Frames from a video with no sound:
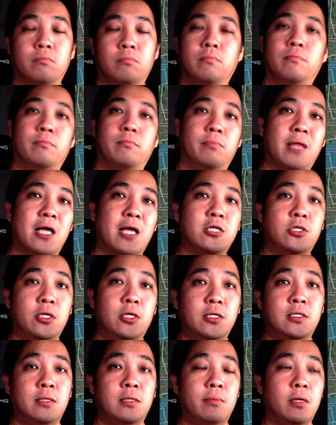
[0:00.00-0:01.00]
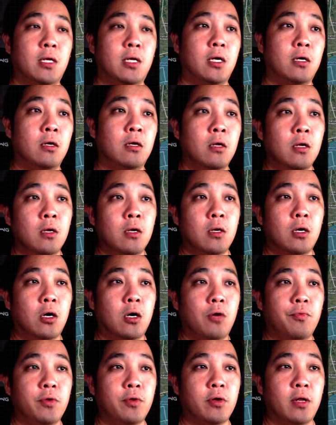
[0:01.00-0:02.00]
largely similar.
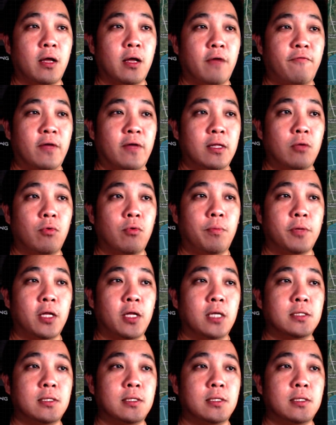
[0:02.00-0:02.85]
We're going to have fighting reported as